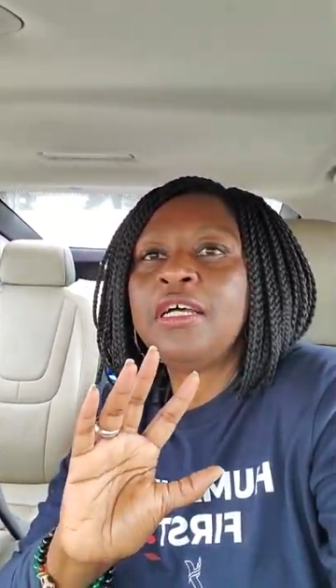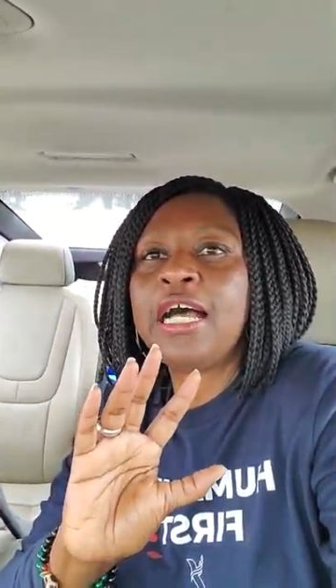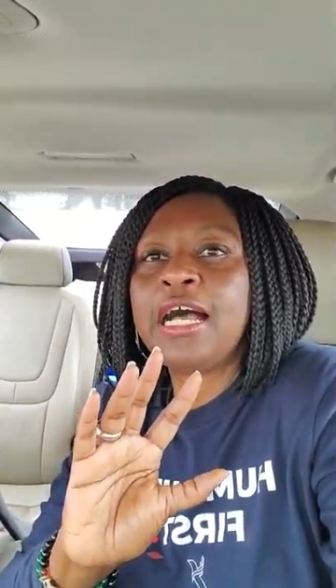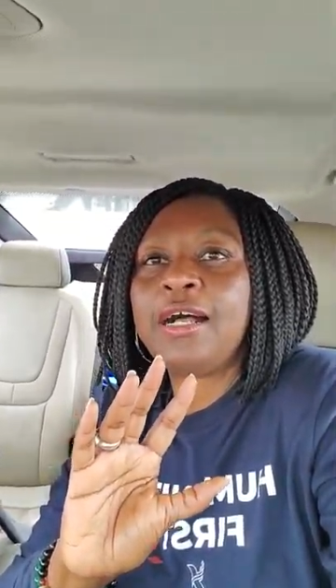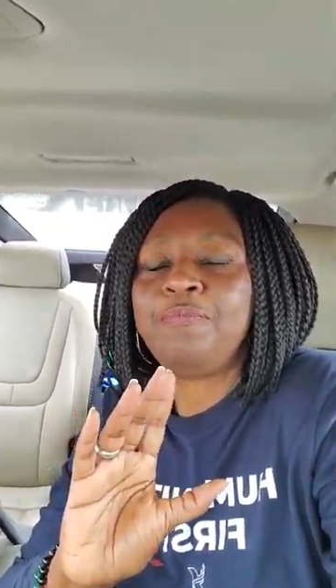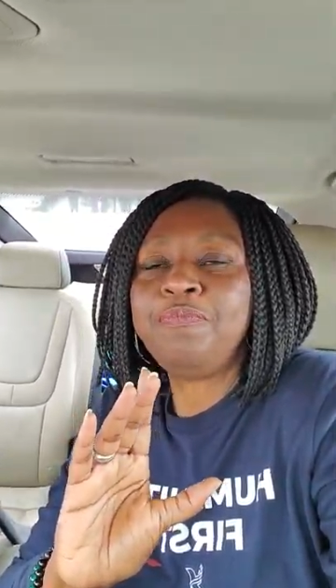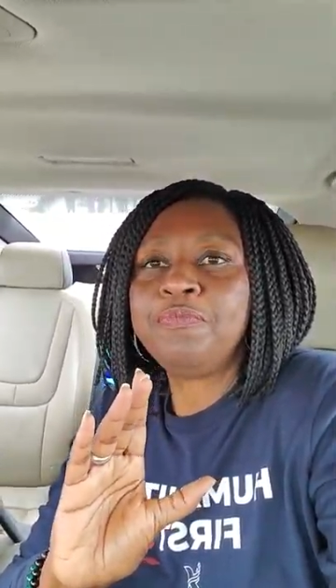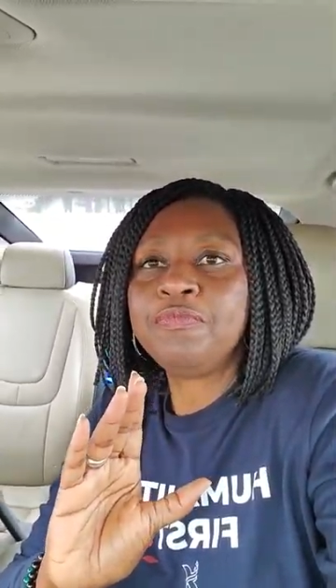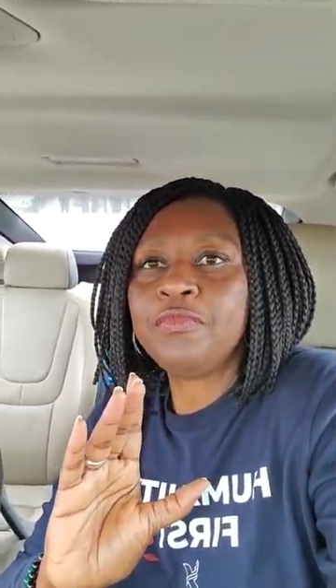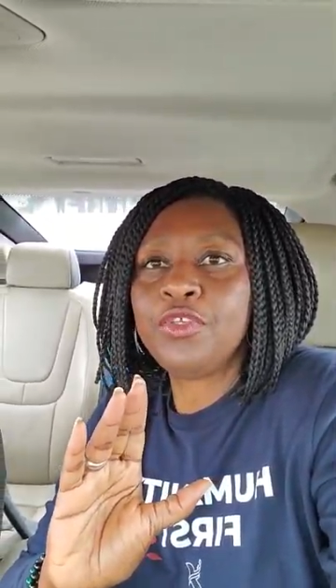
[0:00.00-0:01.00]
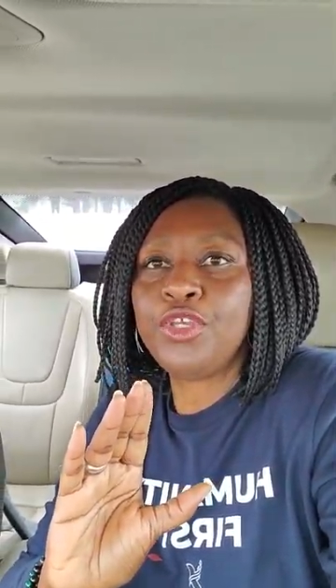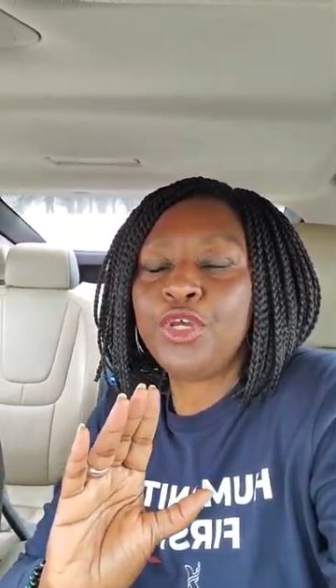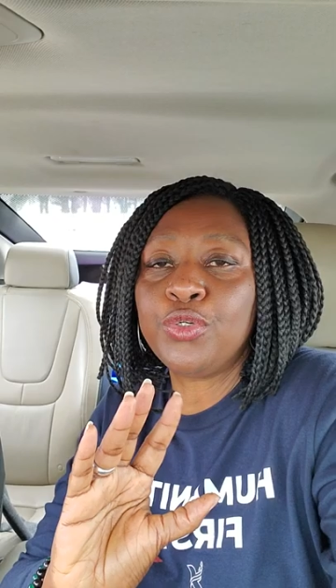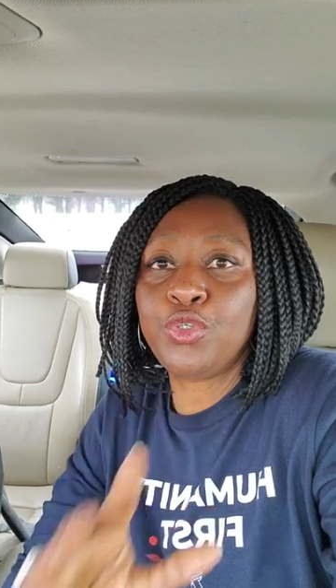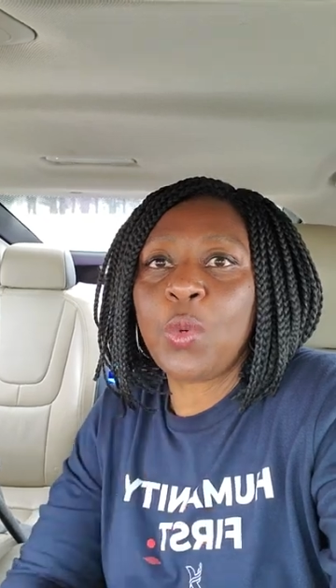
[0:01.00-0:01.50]

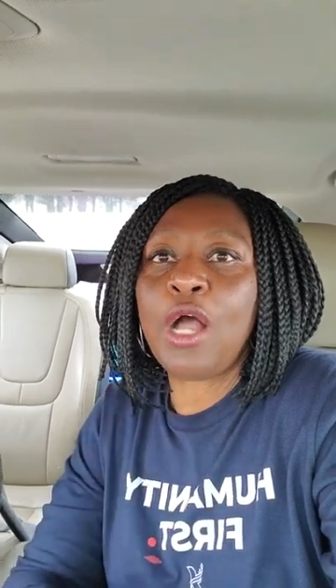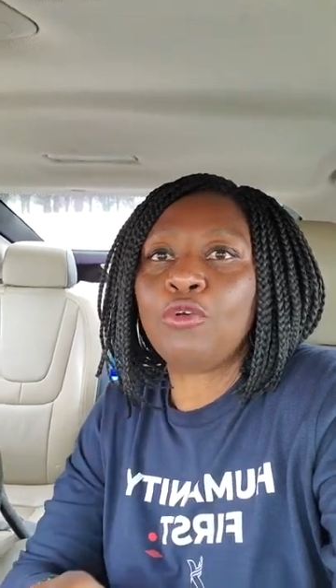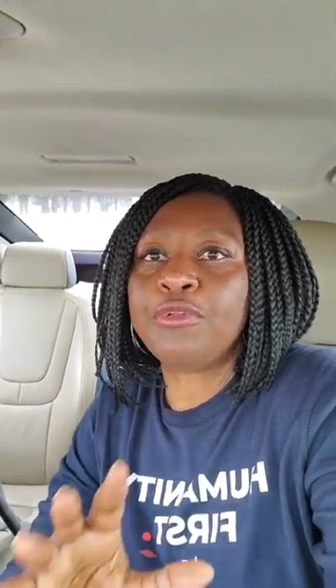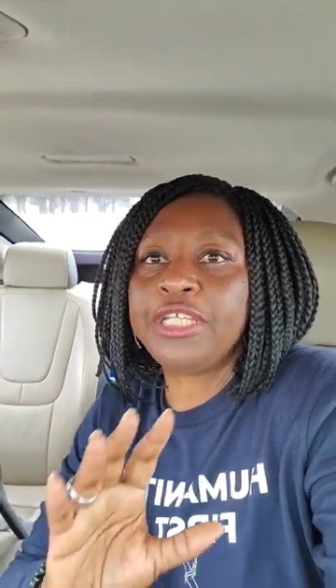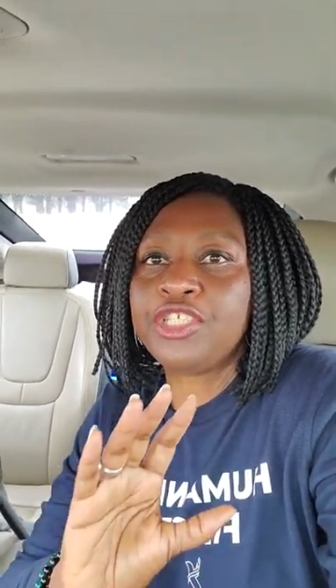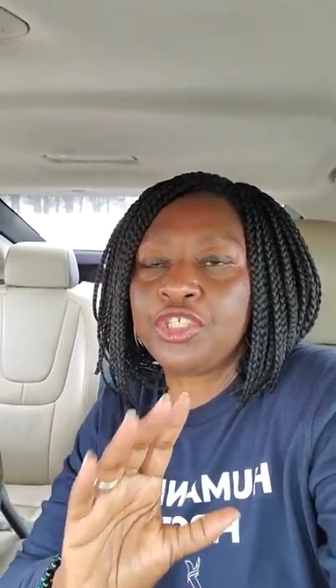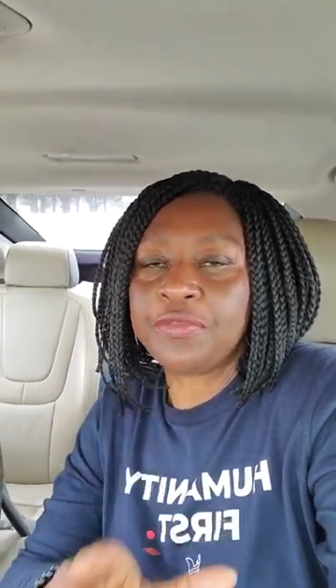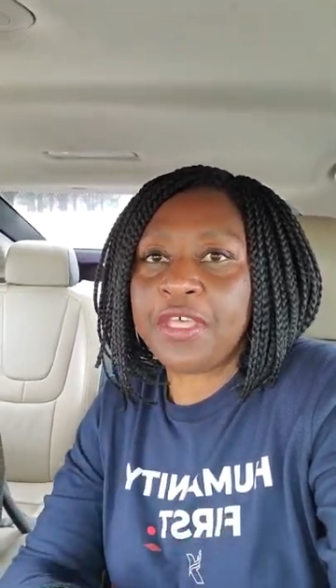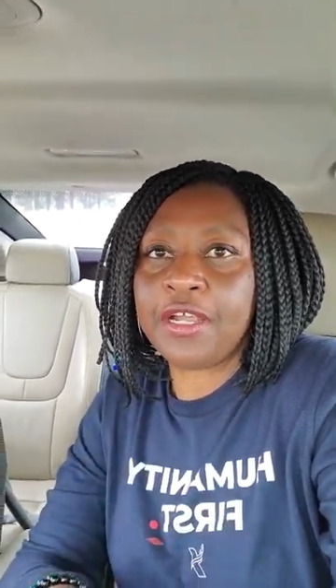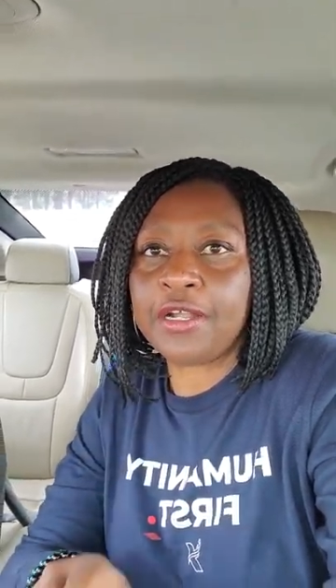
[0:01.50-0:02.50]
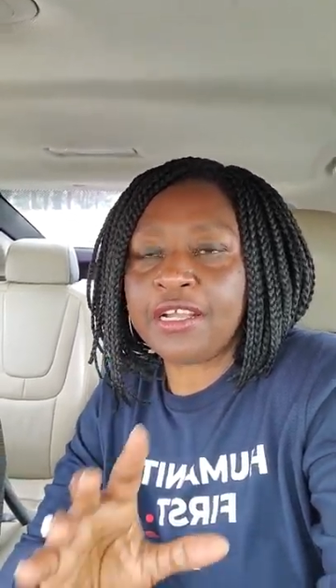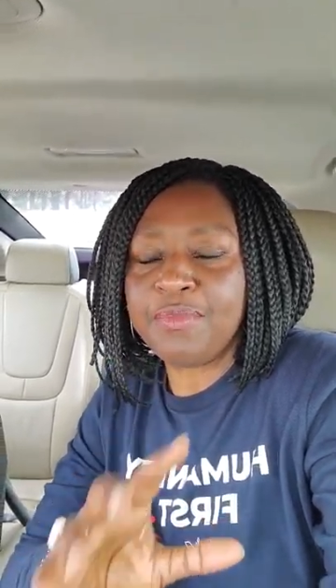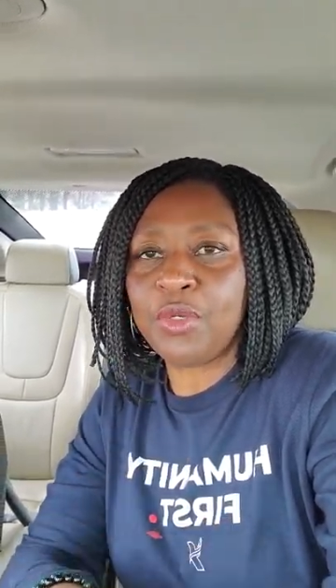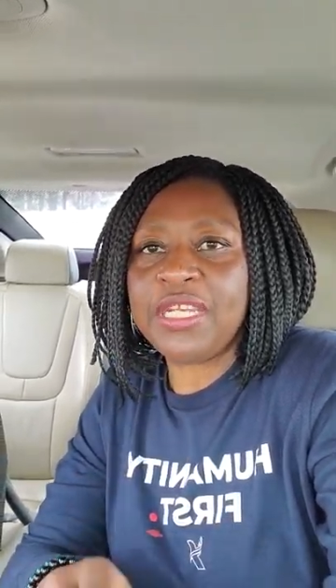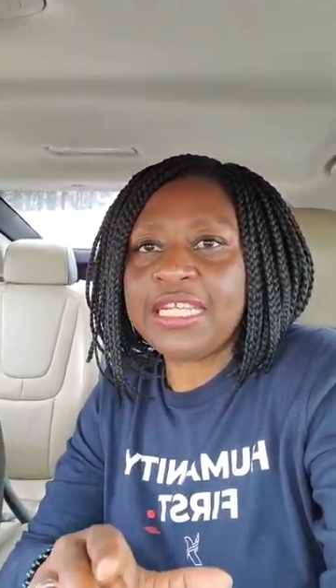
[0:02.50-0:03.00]
do outreach to their
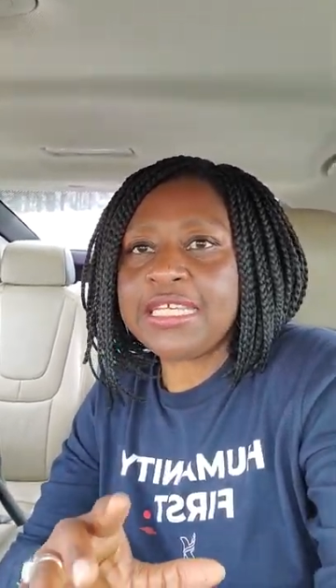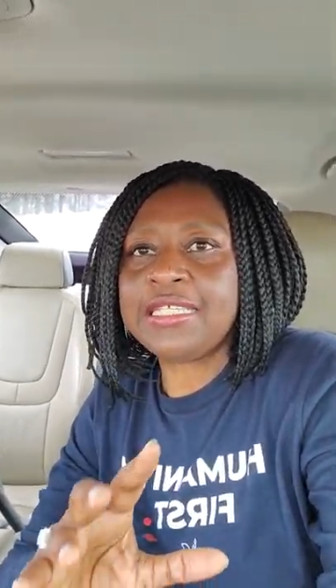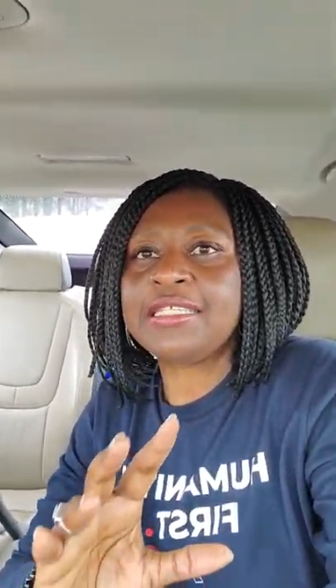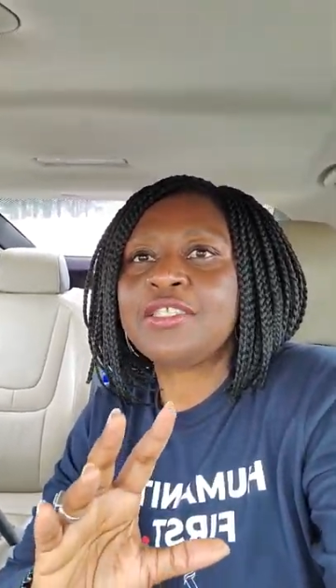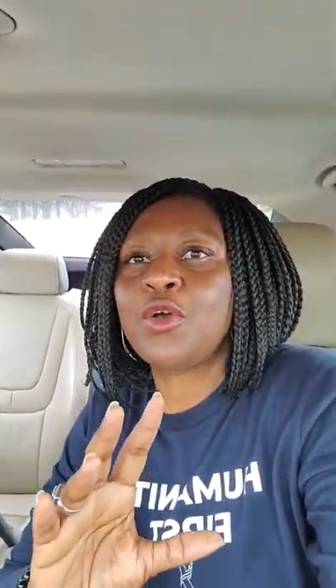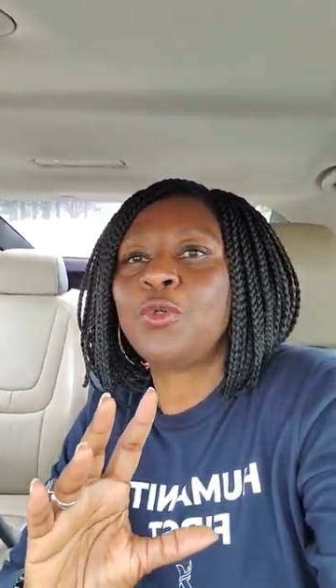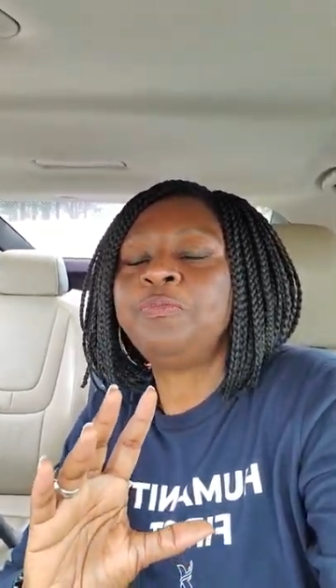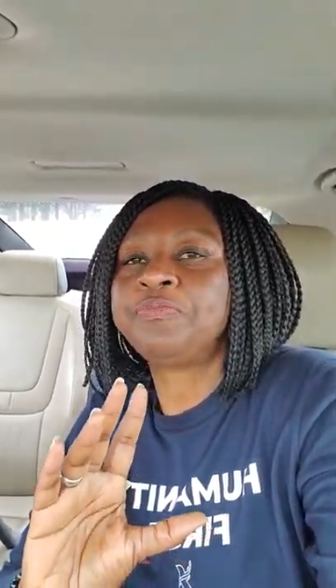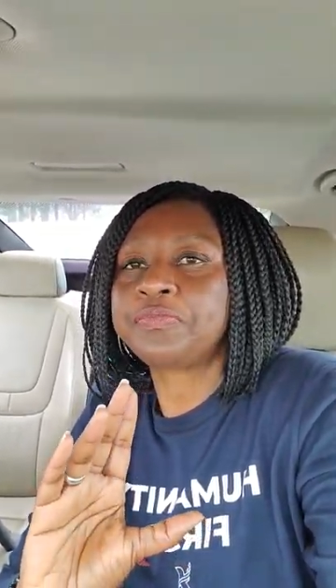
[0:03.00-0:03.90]
communities. So